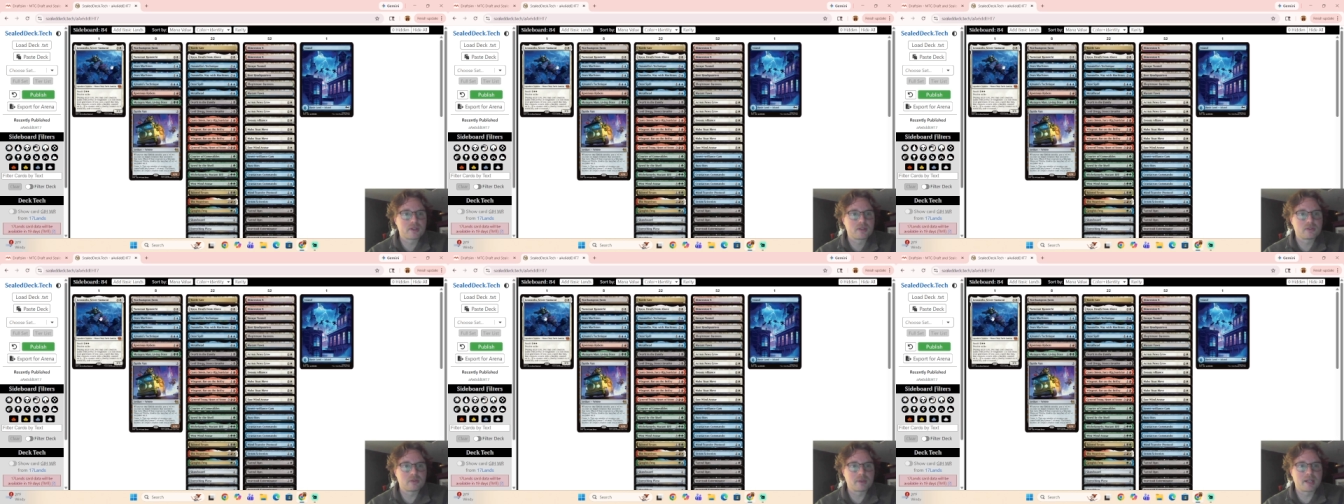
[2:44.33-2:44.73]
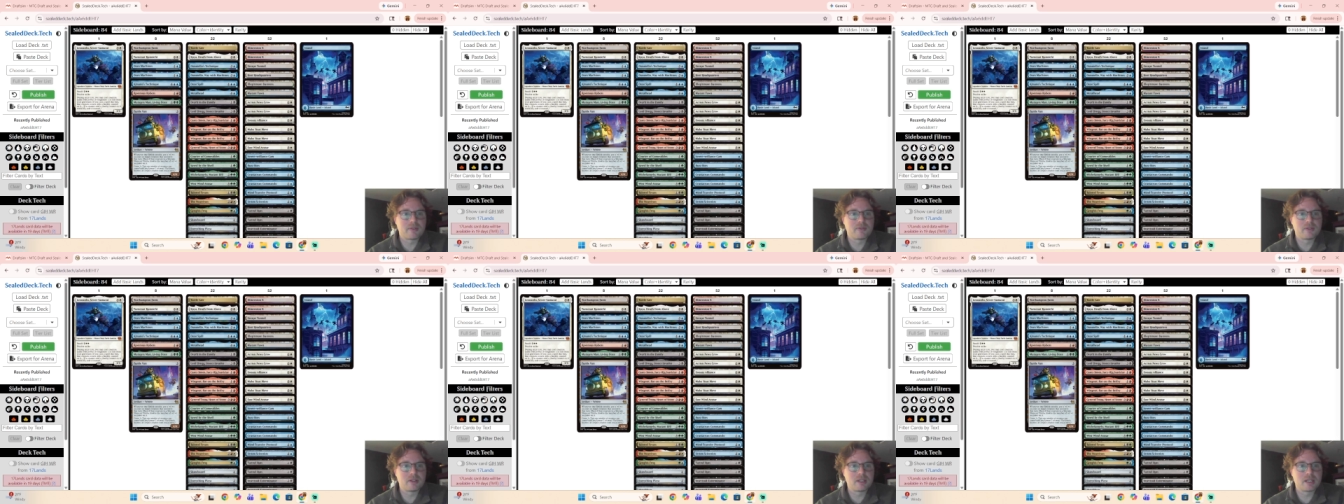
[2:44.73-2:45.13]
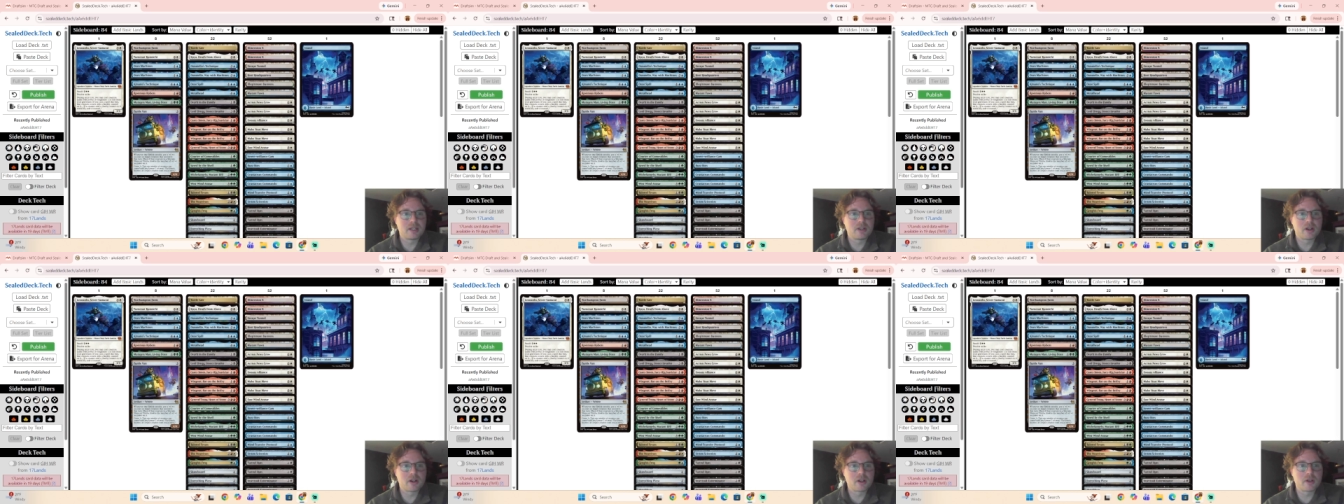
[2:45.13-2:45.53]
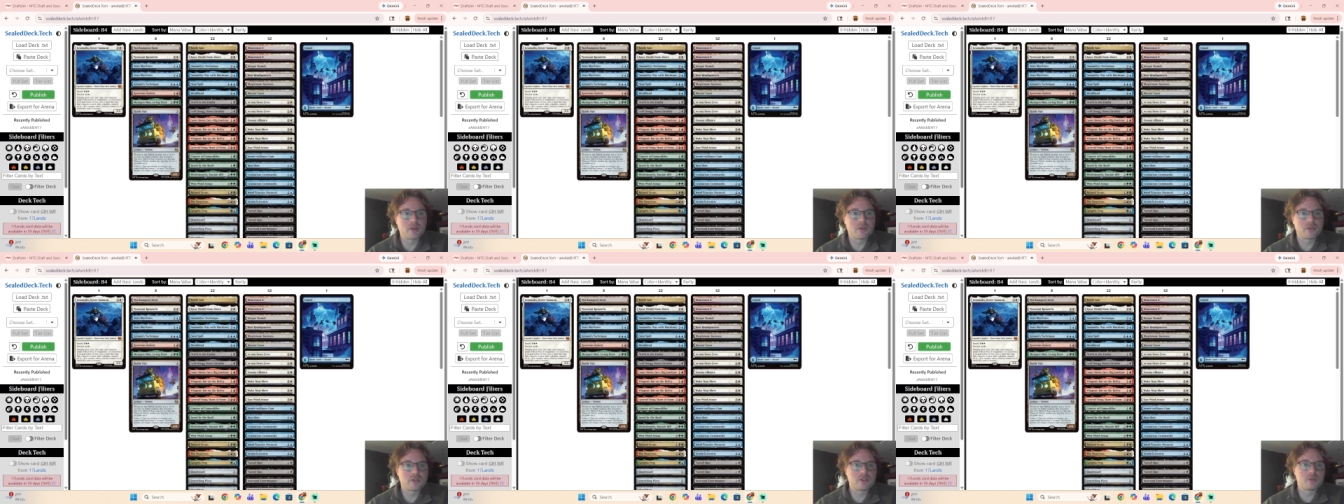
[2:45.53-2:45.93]
So we have
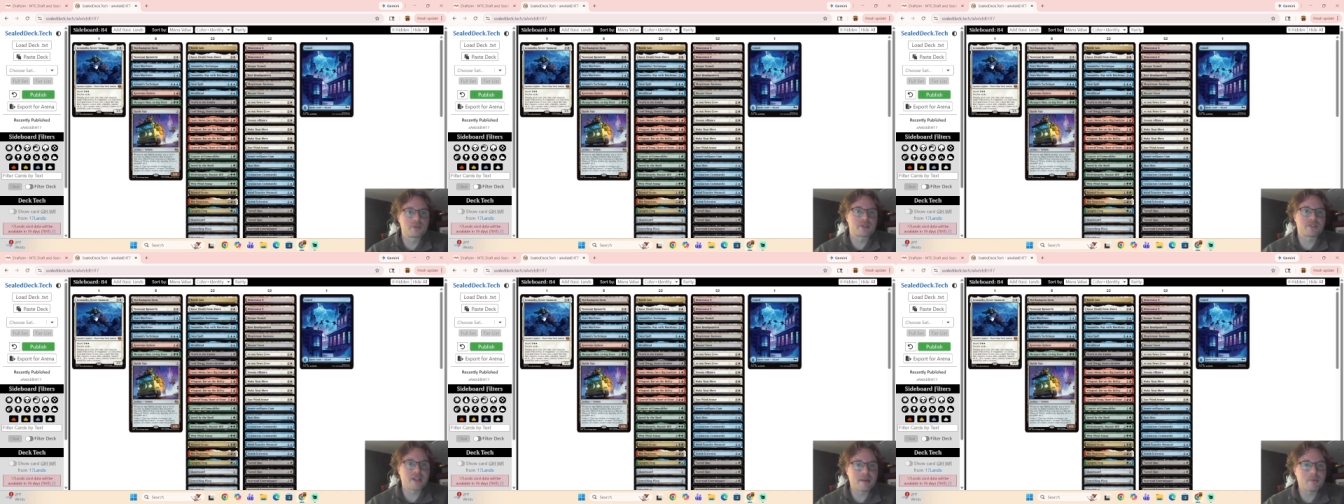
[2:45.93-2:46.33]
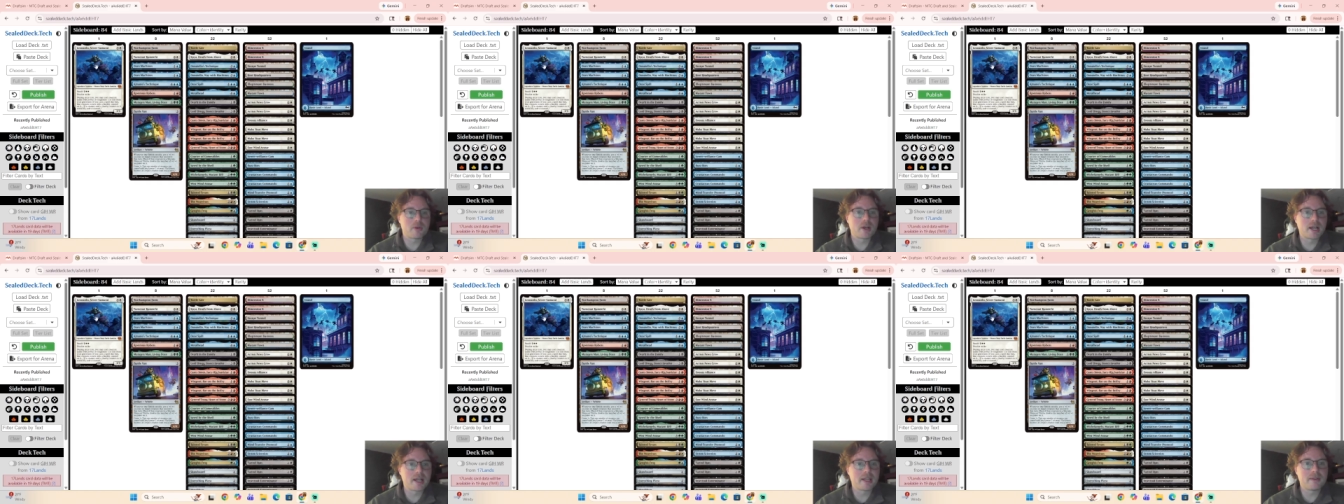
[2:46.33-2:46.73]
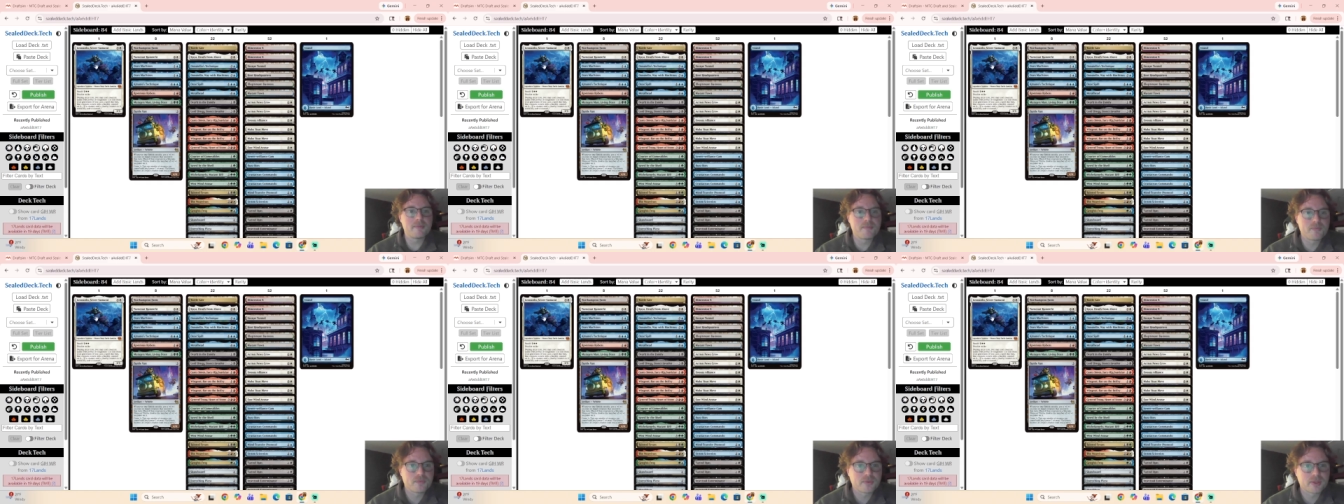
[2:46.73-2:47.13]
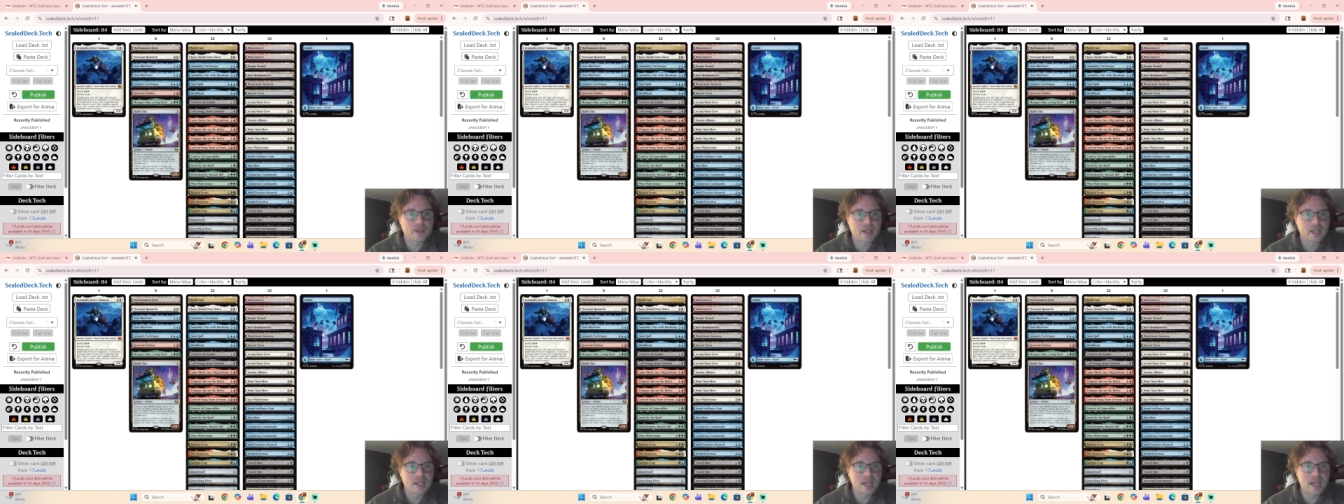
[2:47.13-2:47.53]
Leonardo Sewer Samurai
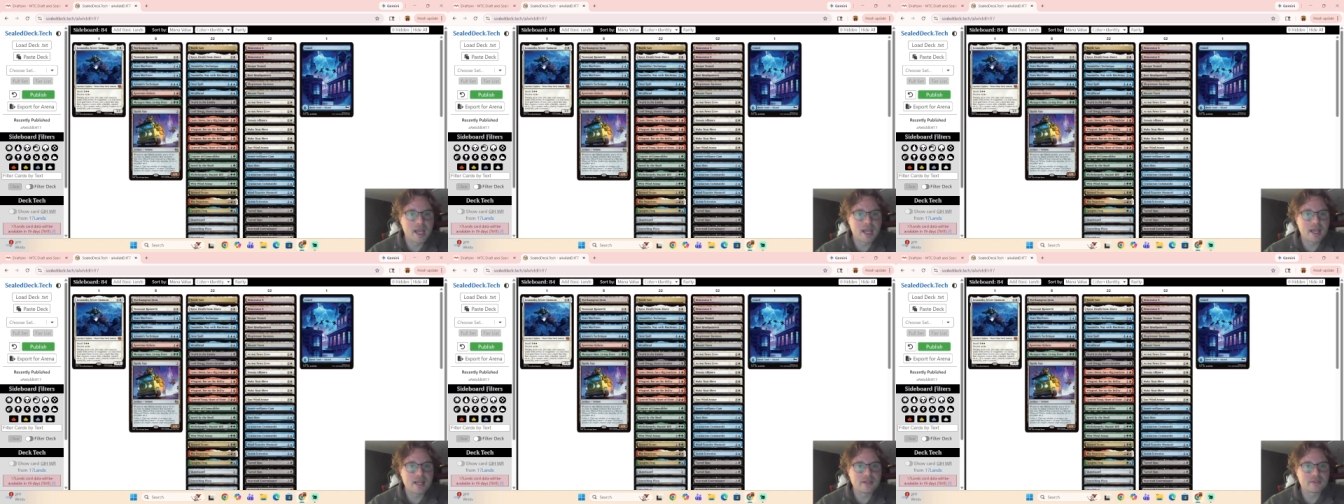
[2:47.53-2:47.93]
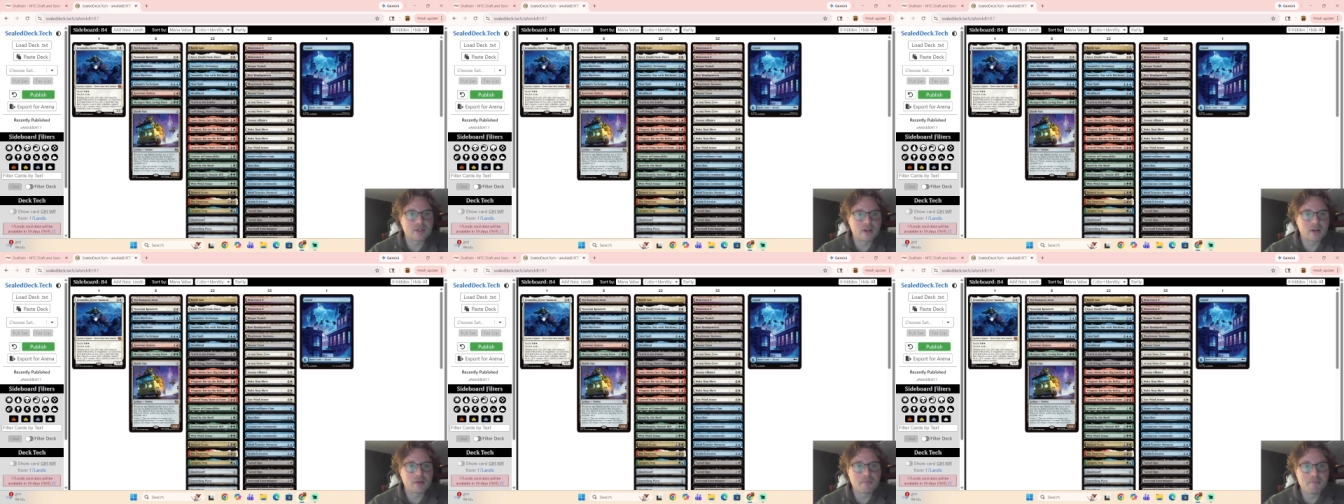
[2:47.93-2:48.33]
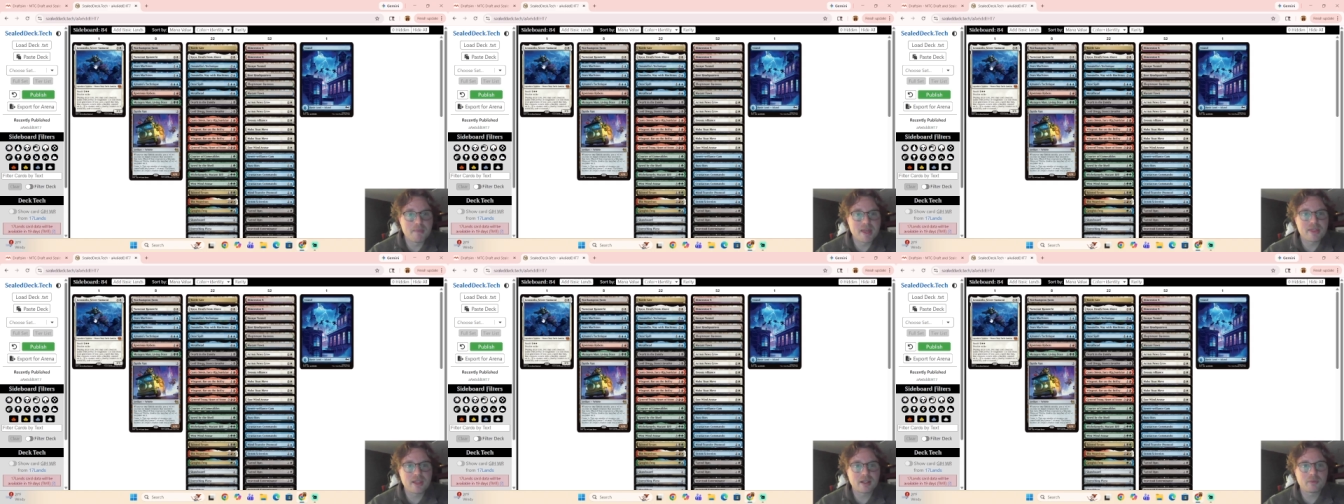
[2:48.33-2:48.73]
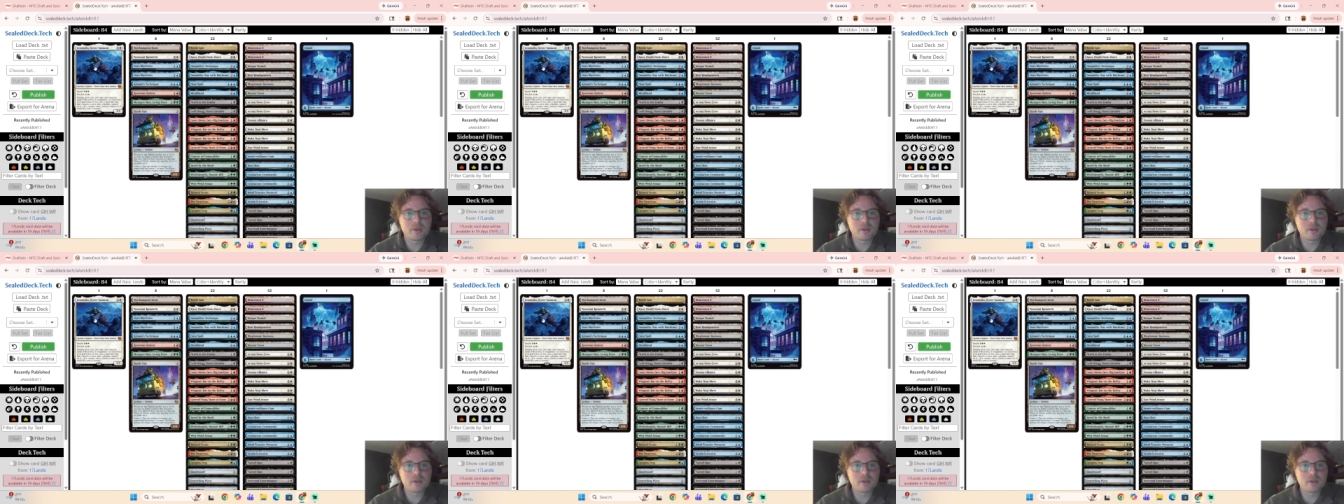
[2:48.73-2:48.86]
as our mythic.